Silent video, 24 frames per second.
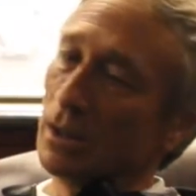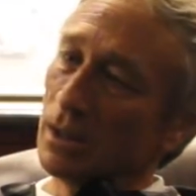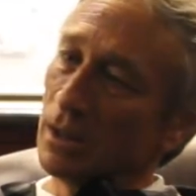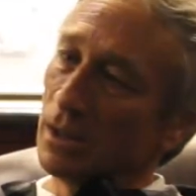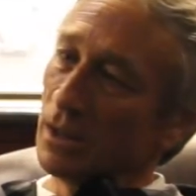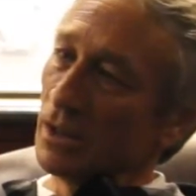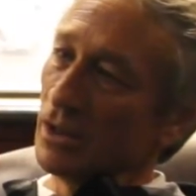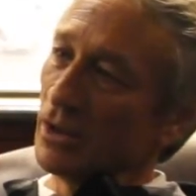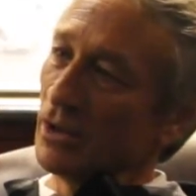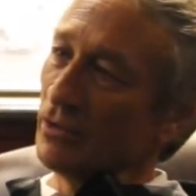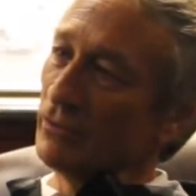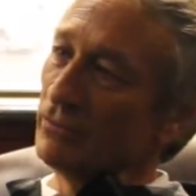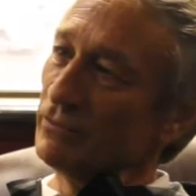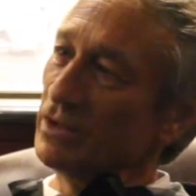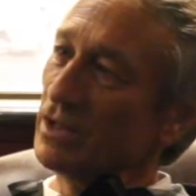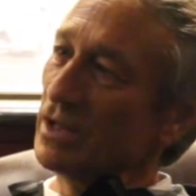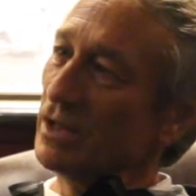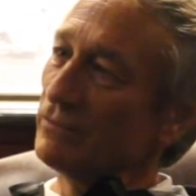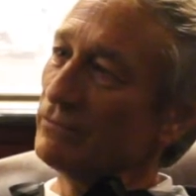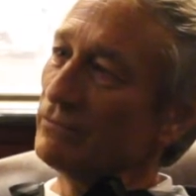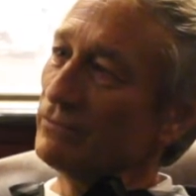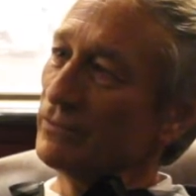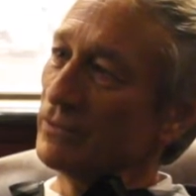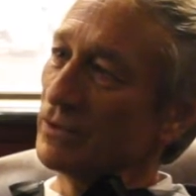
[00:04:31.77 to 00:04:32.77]
Uh, we
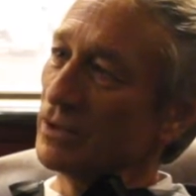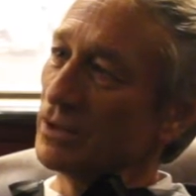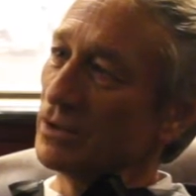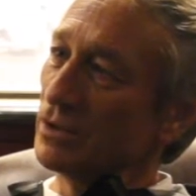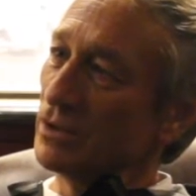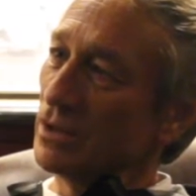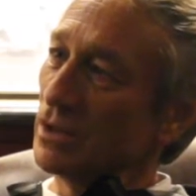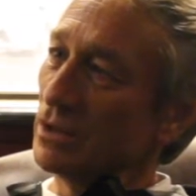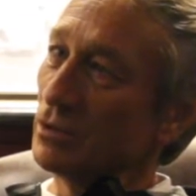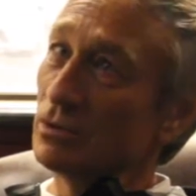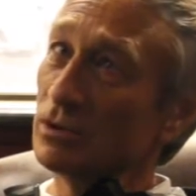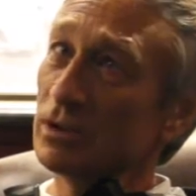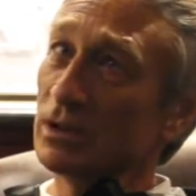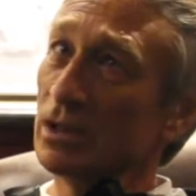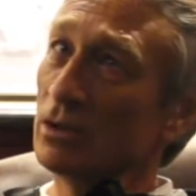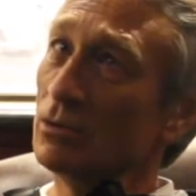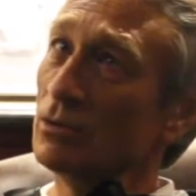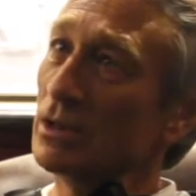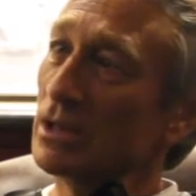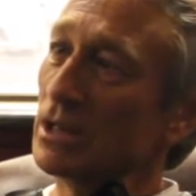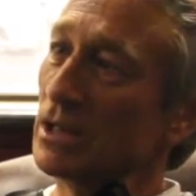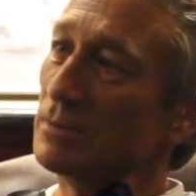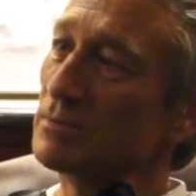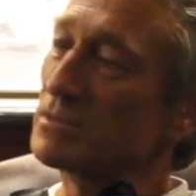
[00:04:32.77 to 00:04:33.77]
have uh, our
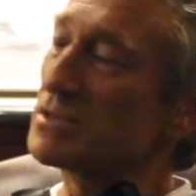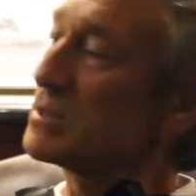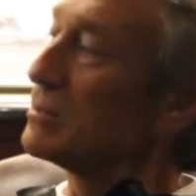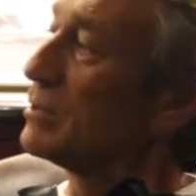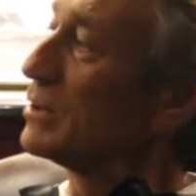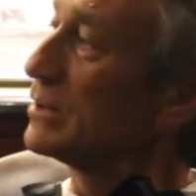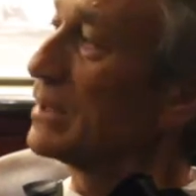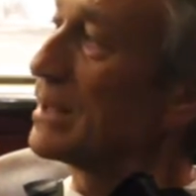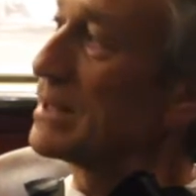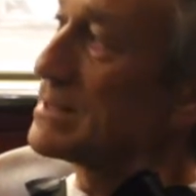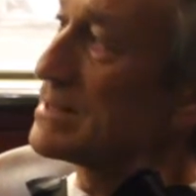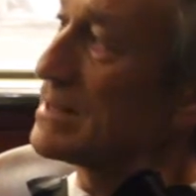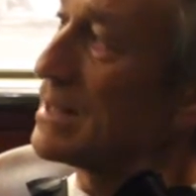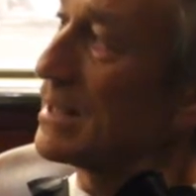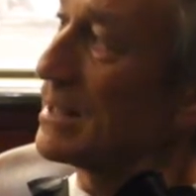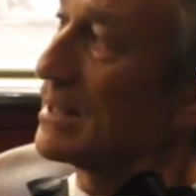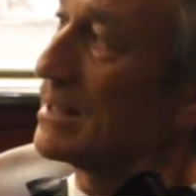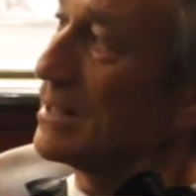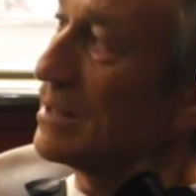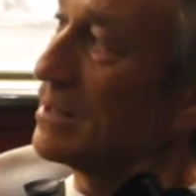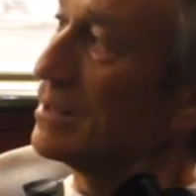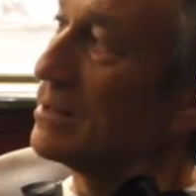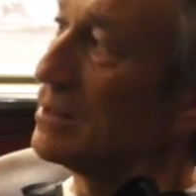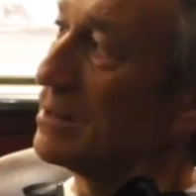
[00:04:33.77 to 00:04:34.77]
our game is about
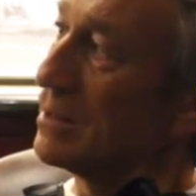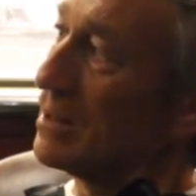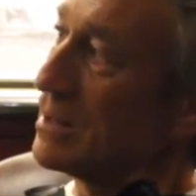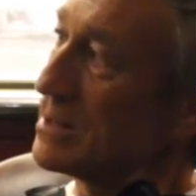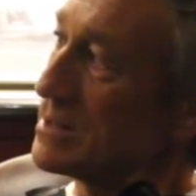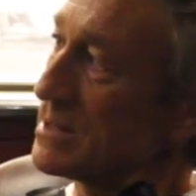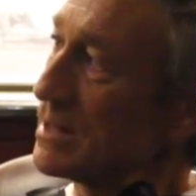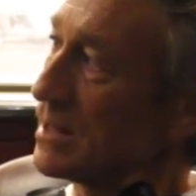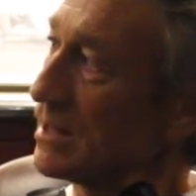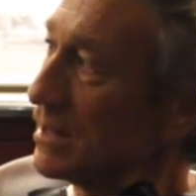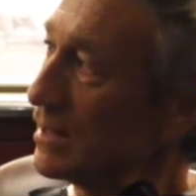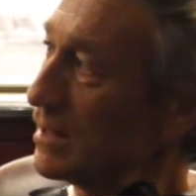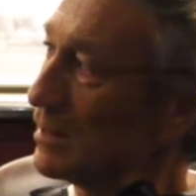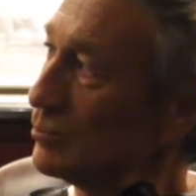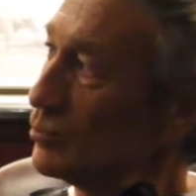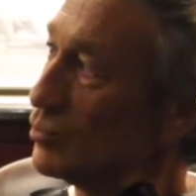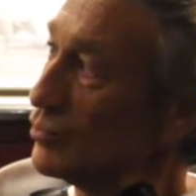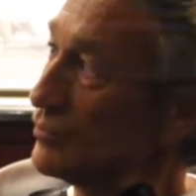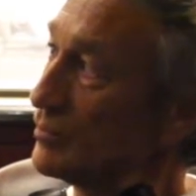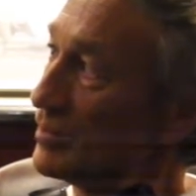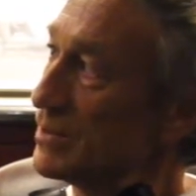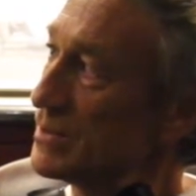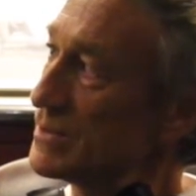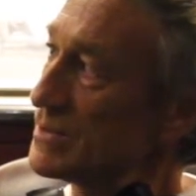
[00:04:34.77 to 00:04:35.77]
acyclic acyclic
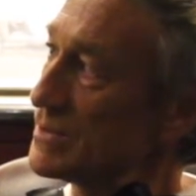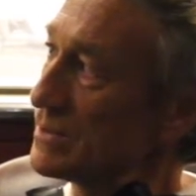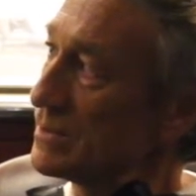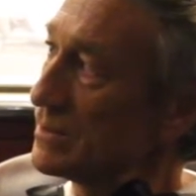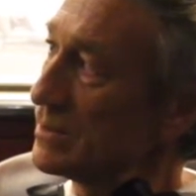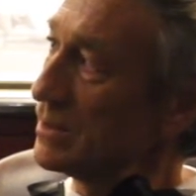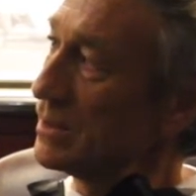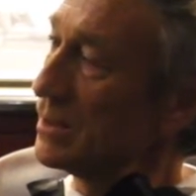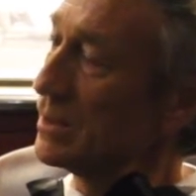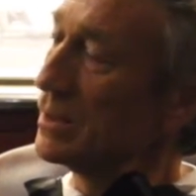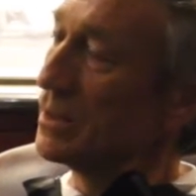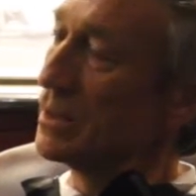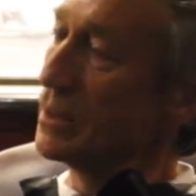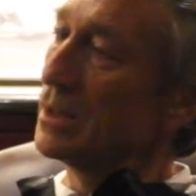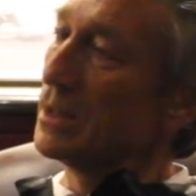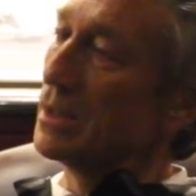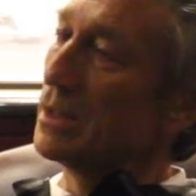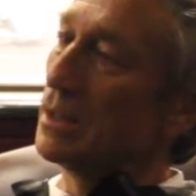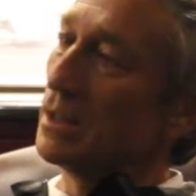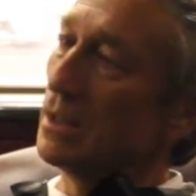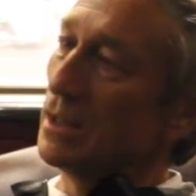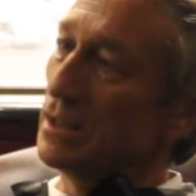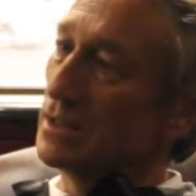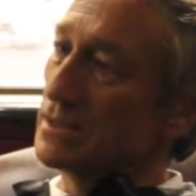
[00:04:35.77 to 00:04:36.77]
movements,
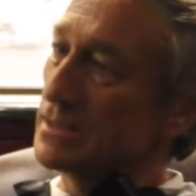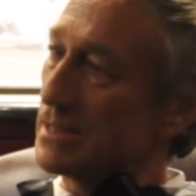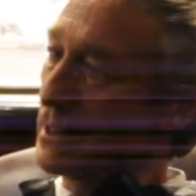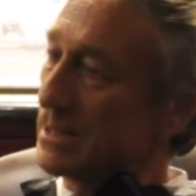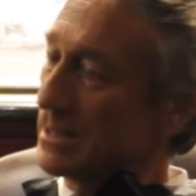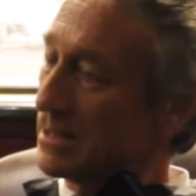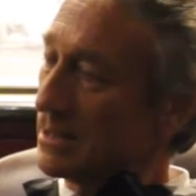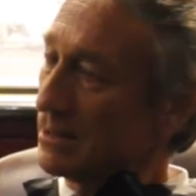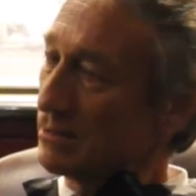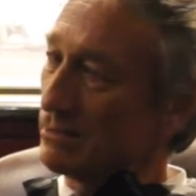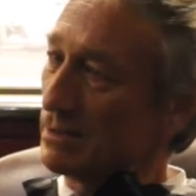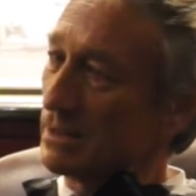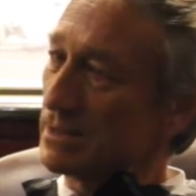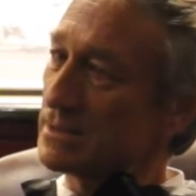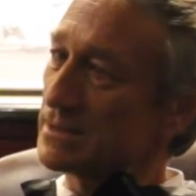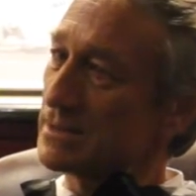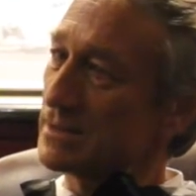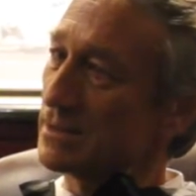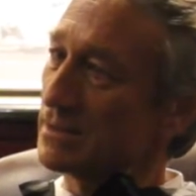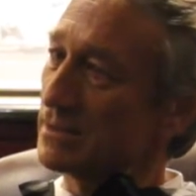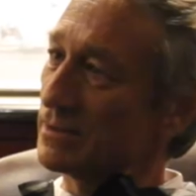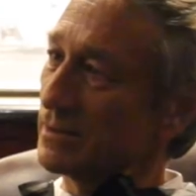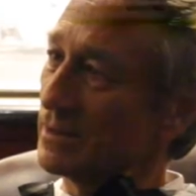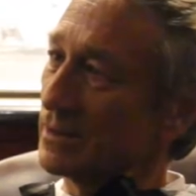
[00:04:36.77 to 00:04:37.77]
acyclic runs,
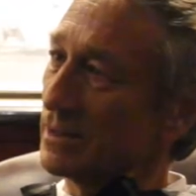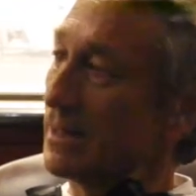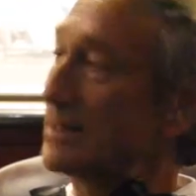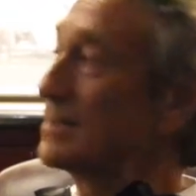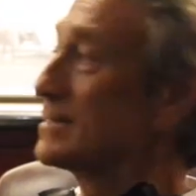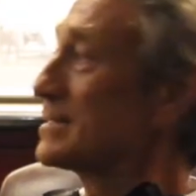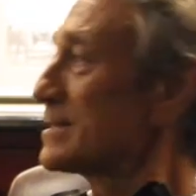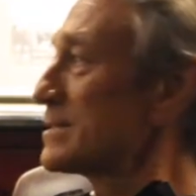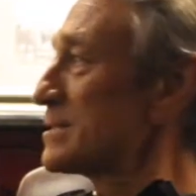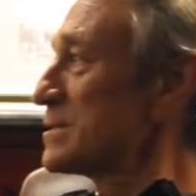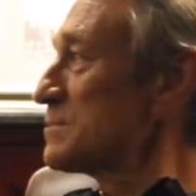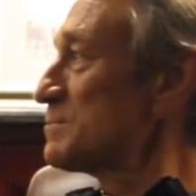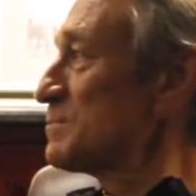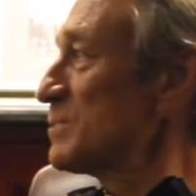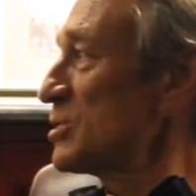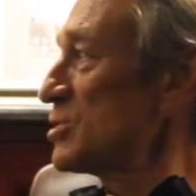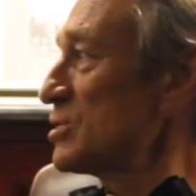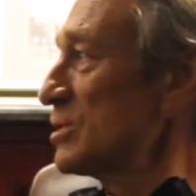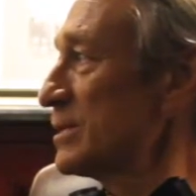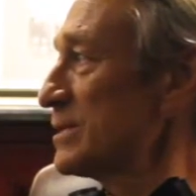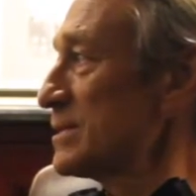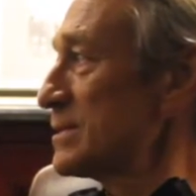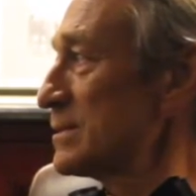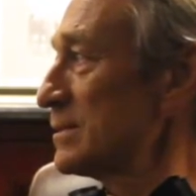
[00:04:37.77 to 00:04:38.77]
and uh, is a
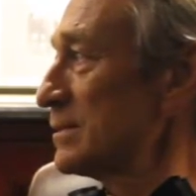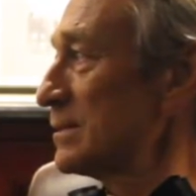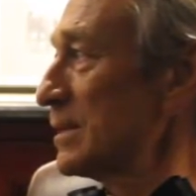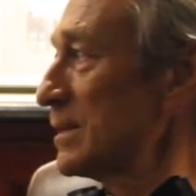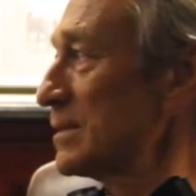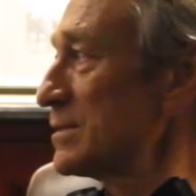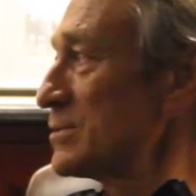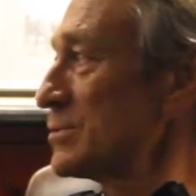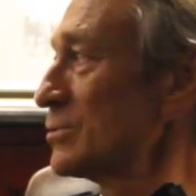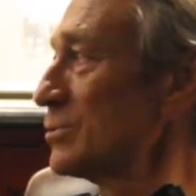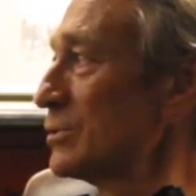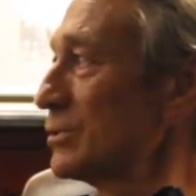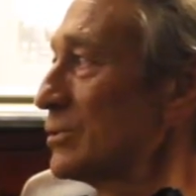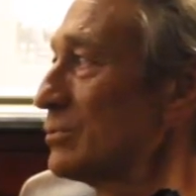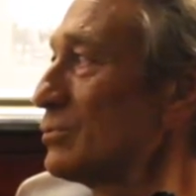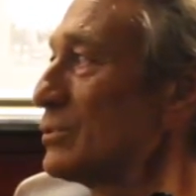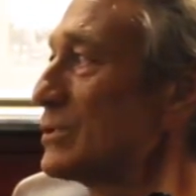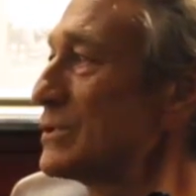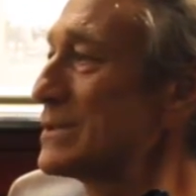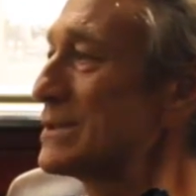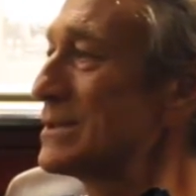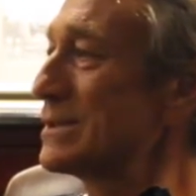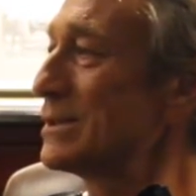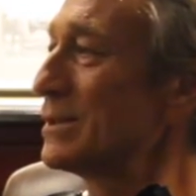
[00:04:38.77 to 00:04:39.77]
specialist in that. So it
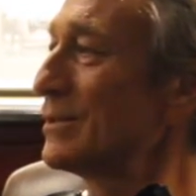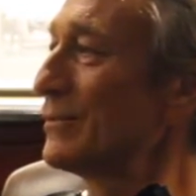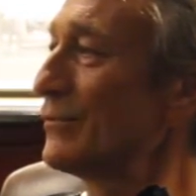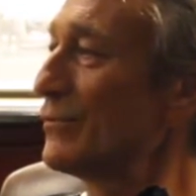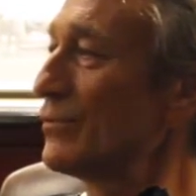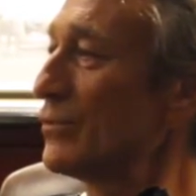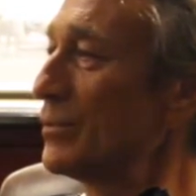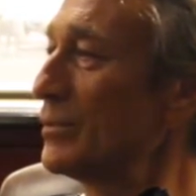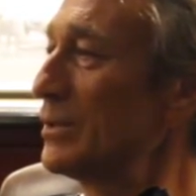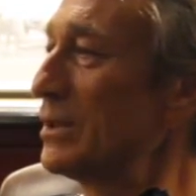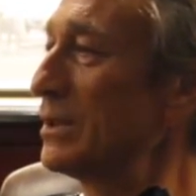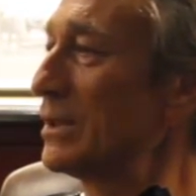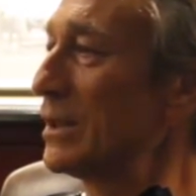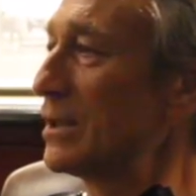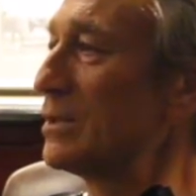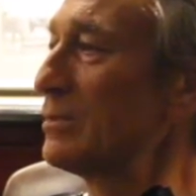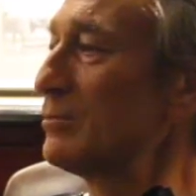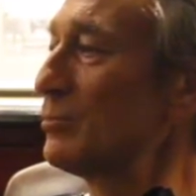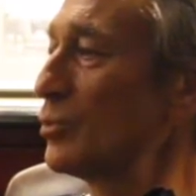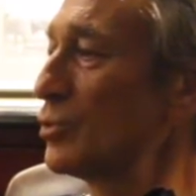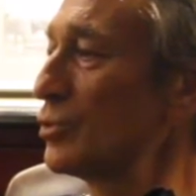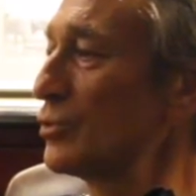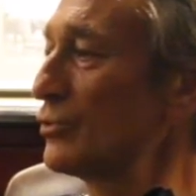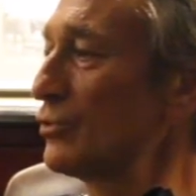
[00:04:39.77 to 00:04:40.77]
was uh, for me then
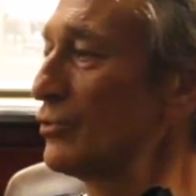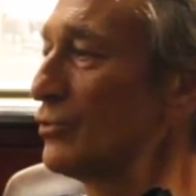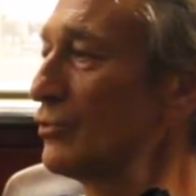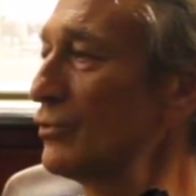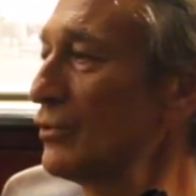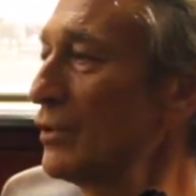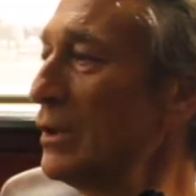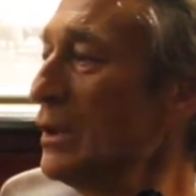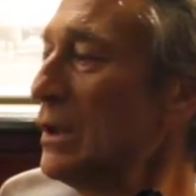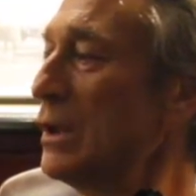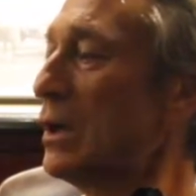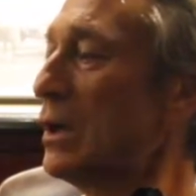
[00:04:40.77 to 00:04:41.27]
important.